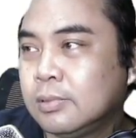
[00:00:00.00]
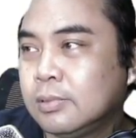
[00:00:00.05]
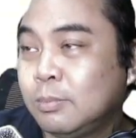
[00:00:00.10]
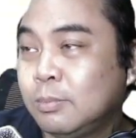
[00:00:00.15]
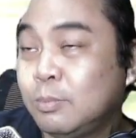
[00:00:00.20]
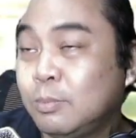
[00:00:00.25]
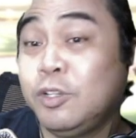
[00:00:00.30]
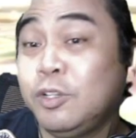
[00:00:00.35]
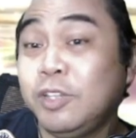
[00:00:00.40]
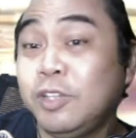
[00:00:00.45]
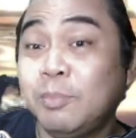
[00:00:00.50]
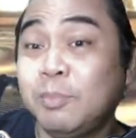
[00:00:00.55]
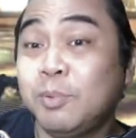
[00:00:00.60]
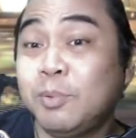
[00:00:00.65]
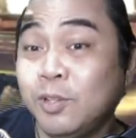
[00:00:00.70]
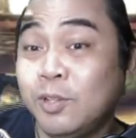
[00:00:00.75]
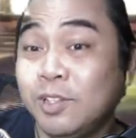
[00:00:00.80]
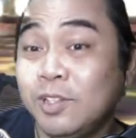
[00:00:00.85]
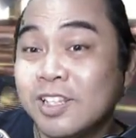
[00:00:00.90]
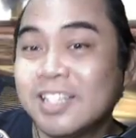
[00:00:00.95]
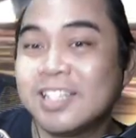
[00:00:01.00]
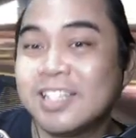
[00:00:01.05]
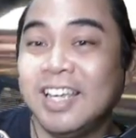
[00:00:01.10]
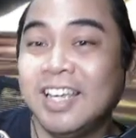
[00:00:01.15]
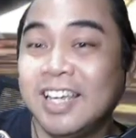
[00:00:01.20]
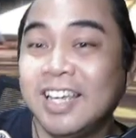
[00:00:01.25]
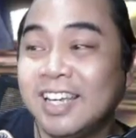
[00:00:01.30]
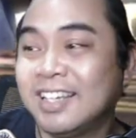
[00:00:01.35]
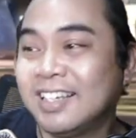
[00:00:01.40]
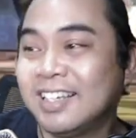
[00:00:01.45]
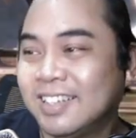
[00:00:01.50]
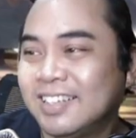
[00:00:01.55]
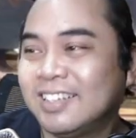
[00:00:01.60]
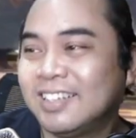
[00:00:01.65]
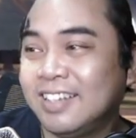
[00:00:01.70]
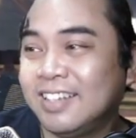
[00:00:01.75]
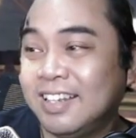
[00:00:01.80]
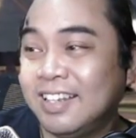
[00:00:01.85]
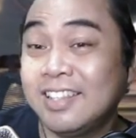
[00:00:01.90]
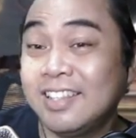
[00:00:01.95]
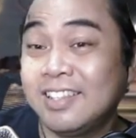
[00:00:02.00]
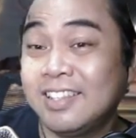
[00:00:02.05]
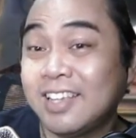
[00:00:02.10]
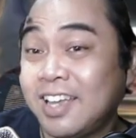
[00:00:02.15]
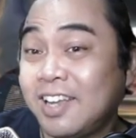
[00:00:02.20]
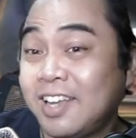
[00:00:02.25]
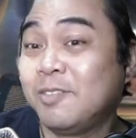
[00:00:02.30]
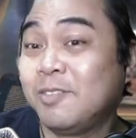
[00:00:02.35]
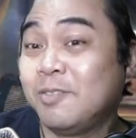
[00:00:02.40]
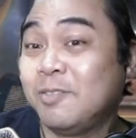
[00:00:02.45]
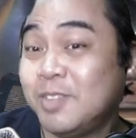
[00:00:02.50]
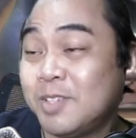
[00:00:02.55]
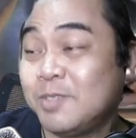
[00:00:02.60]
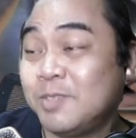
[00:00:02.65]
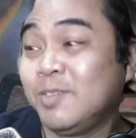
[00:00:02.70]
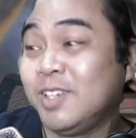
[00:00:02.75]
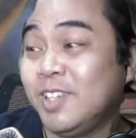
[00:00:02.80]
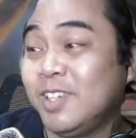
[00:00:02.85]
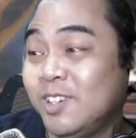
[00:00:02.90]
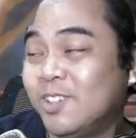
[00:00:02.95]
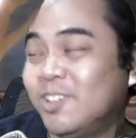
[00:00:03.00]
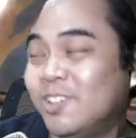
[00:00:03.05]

Multipoles, yeah. That's the title of this video.